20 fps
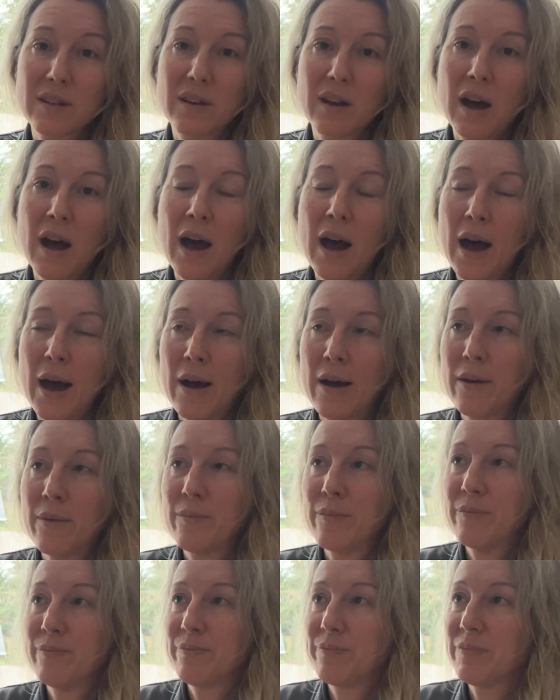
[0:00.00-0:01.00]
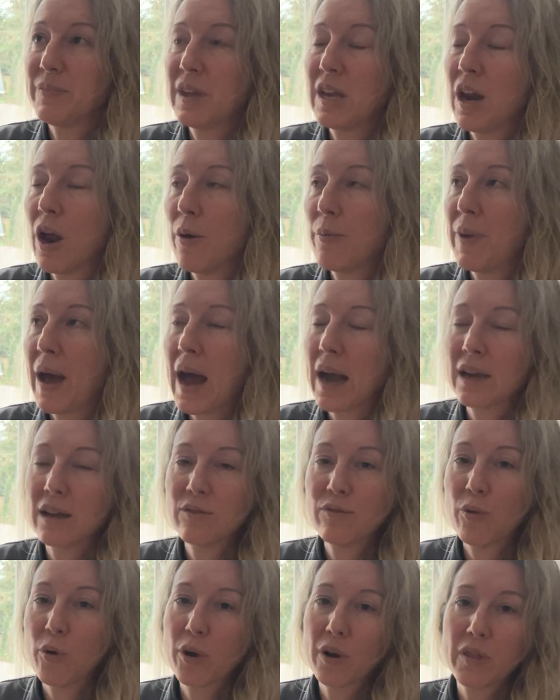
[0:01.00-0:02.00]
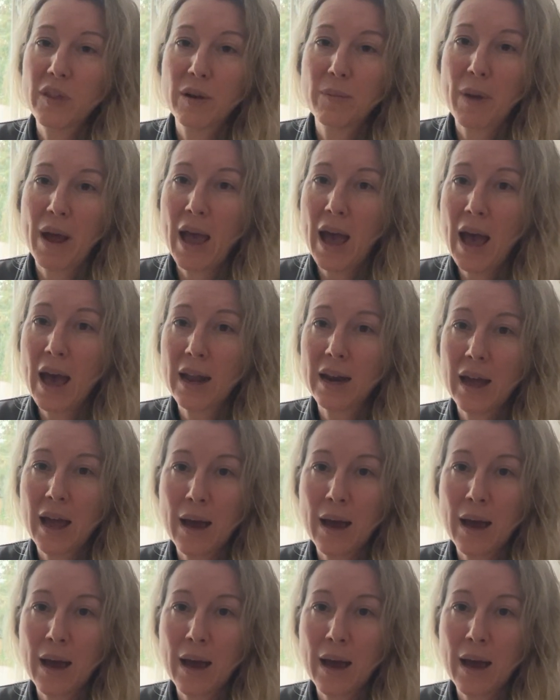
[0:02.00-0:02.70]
back and forth in my head.